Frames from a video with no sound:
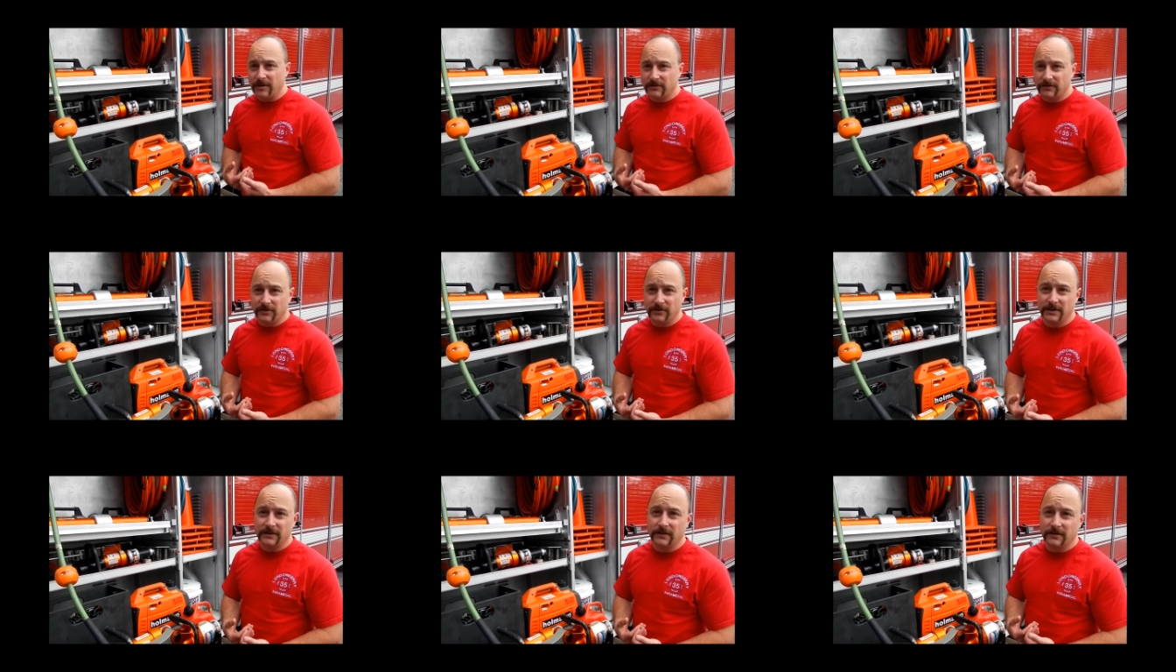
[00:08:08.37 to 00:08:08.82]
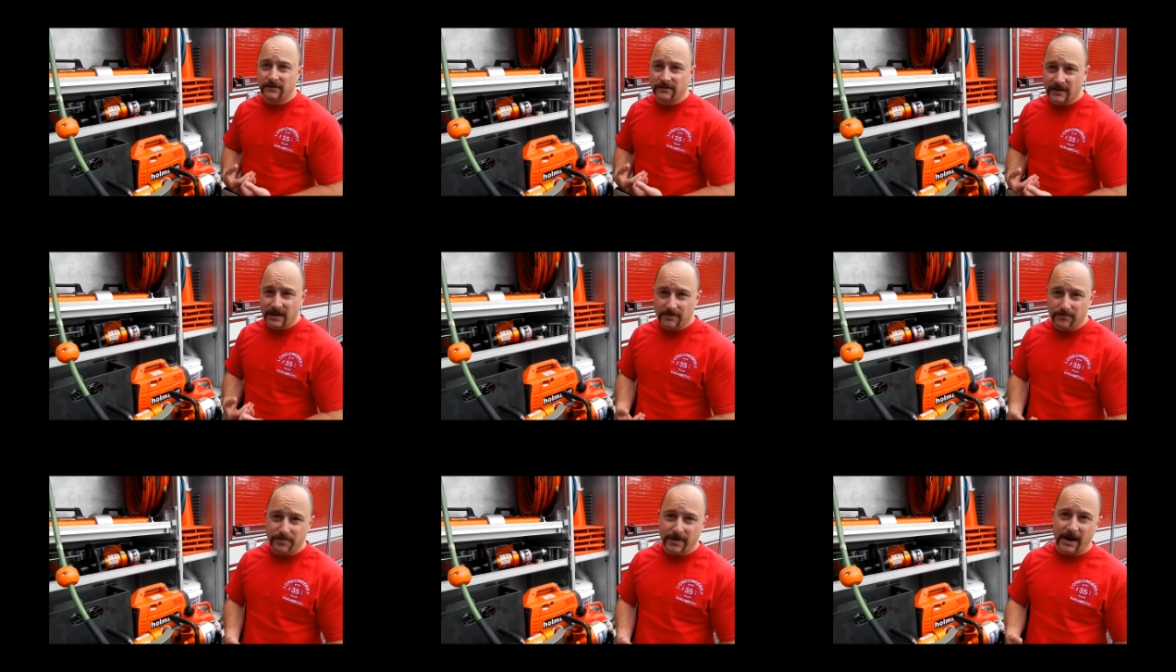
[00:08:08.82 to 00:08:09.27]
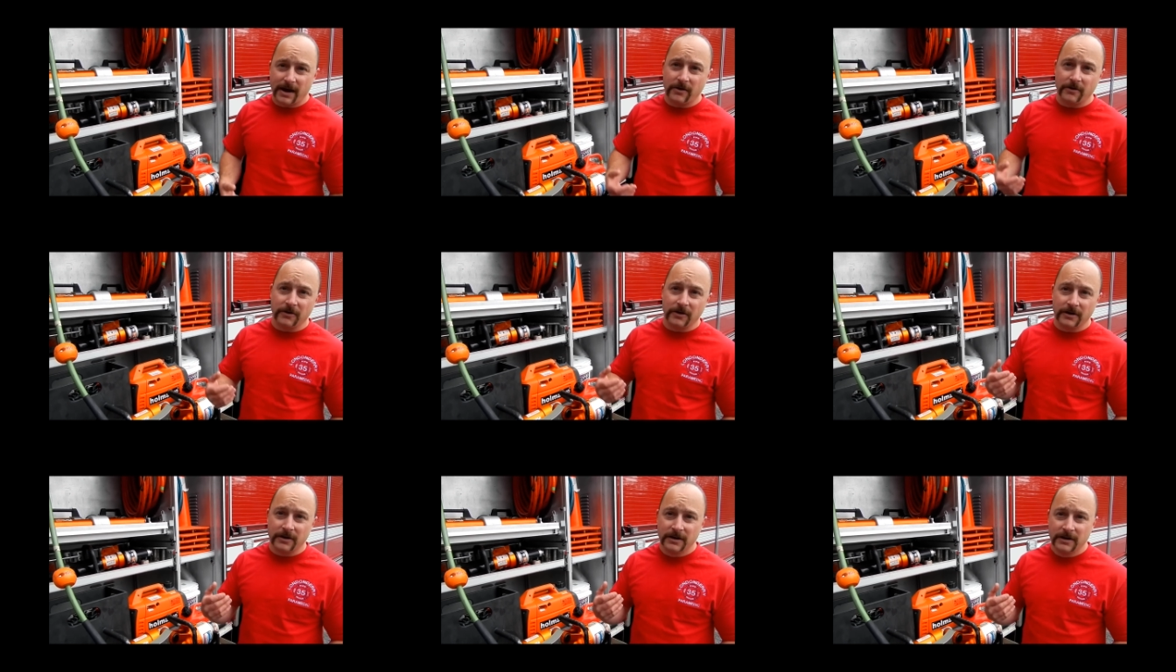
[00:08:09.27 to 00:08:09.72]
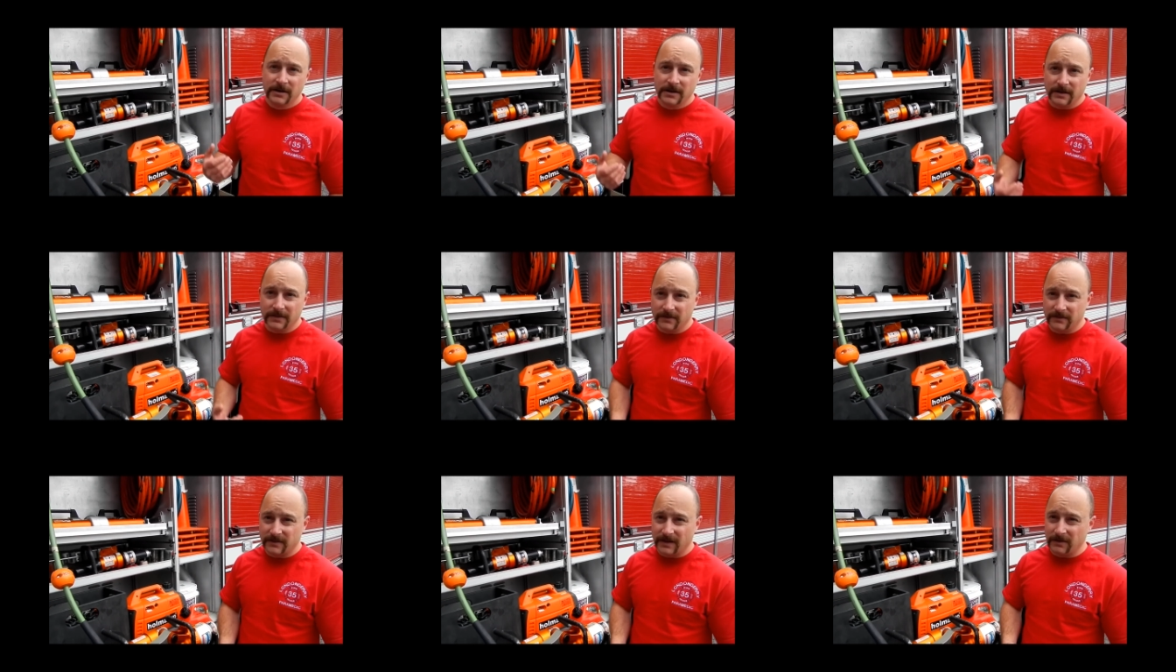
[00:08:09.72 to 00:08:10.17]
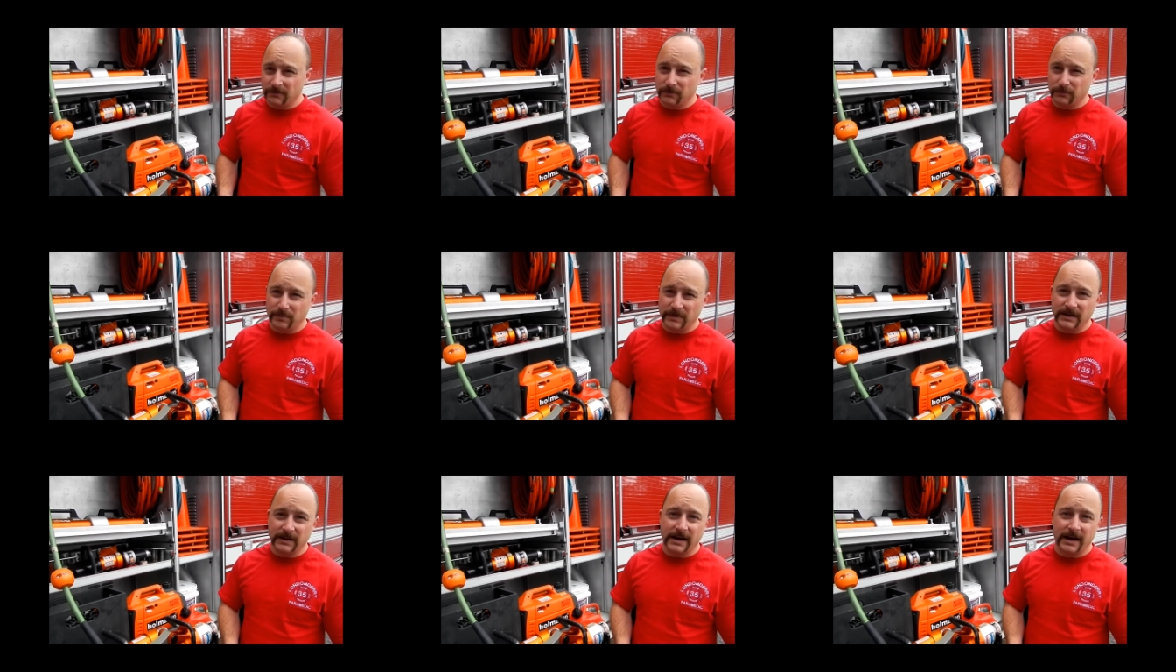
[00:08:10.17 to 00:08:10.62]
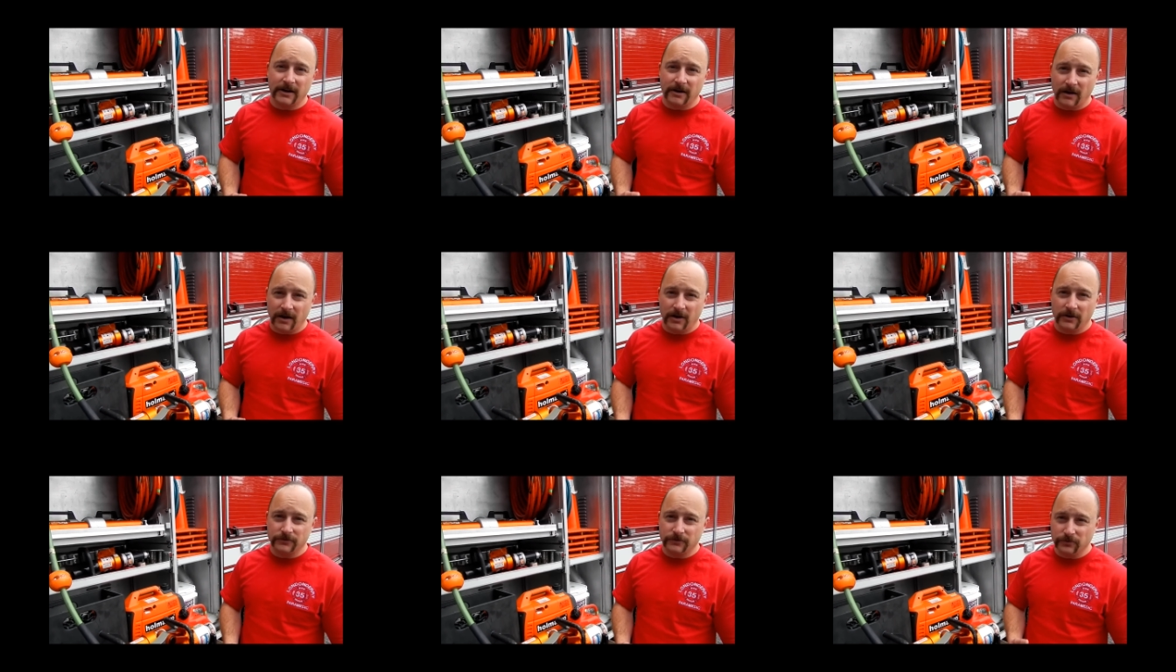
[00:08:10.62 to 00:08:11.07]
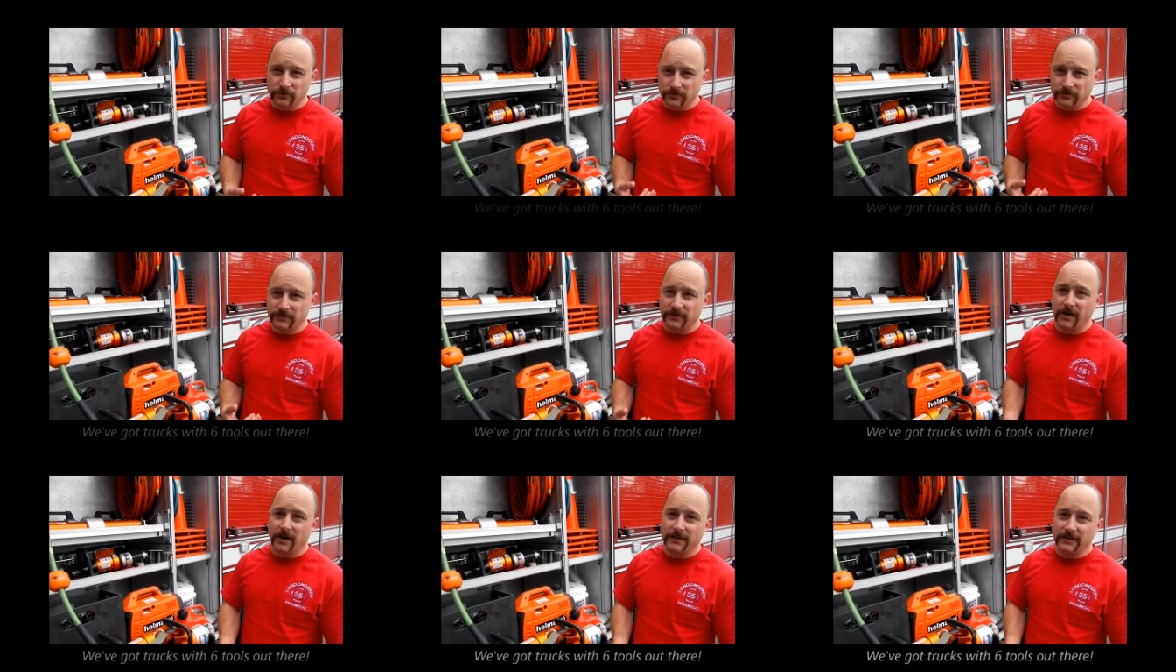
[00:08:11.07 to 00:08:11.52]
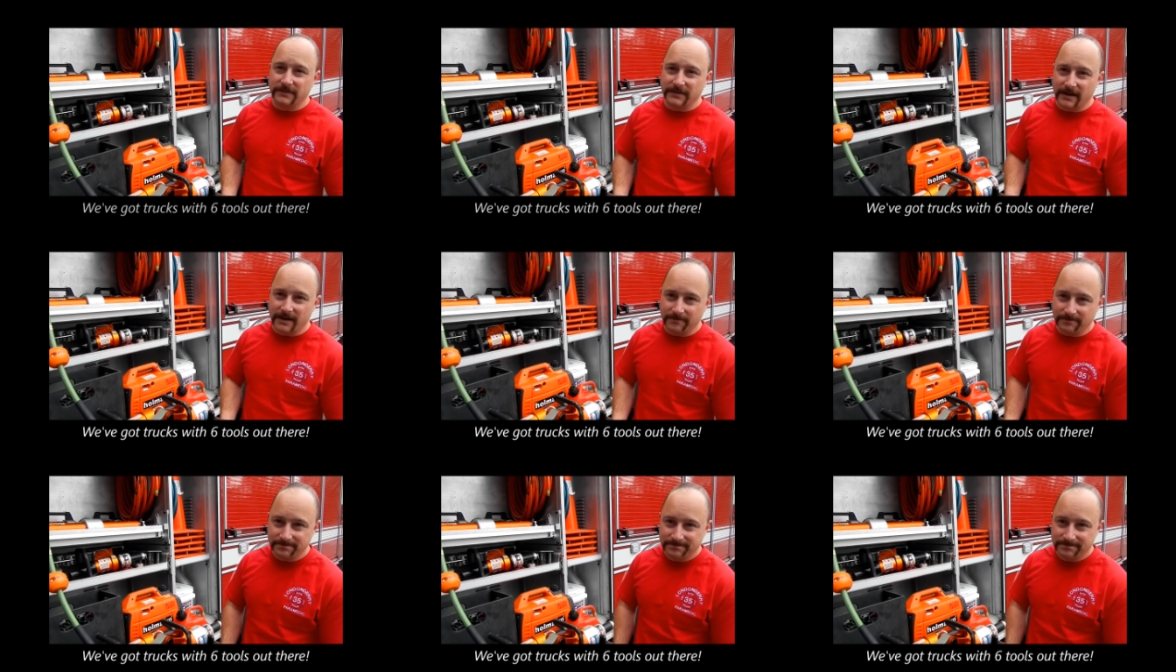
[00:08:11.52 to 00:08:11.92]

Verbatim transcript: I still get the same power and the same speed out of all tools all the time.